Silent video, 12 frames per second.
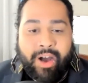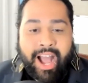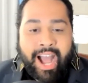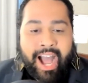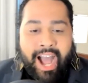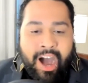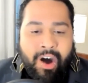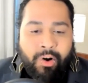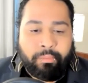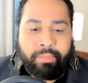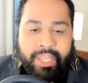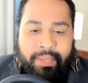
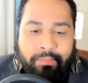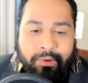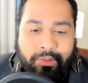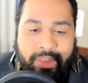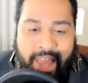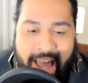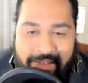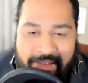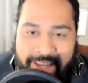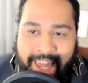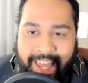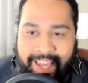how people
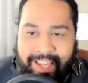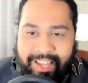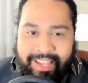navigate